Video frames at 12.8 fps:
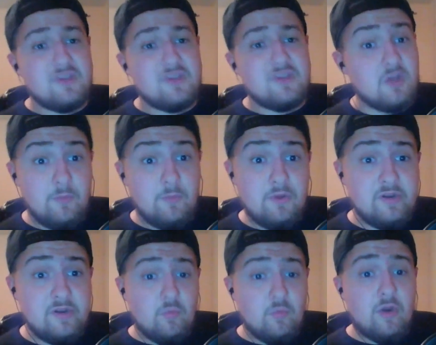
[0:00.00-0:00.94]
a
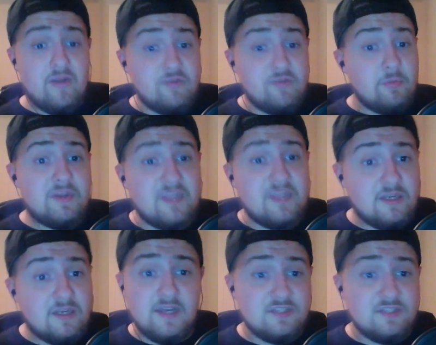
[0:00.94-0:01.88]
community where everybody can
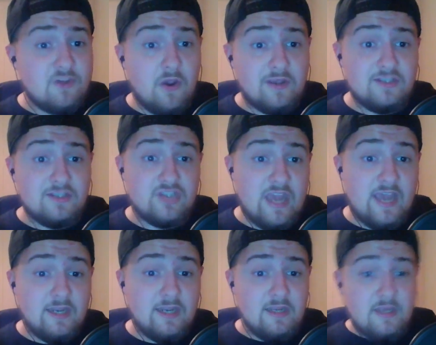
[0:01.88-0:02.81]
kind of talk and
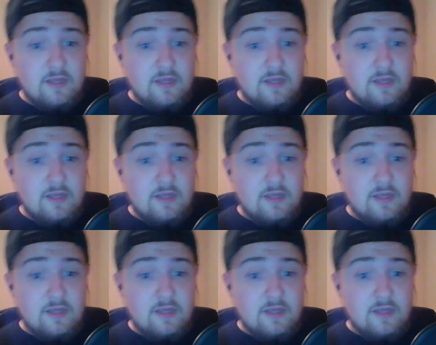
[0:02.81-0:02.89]
chat,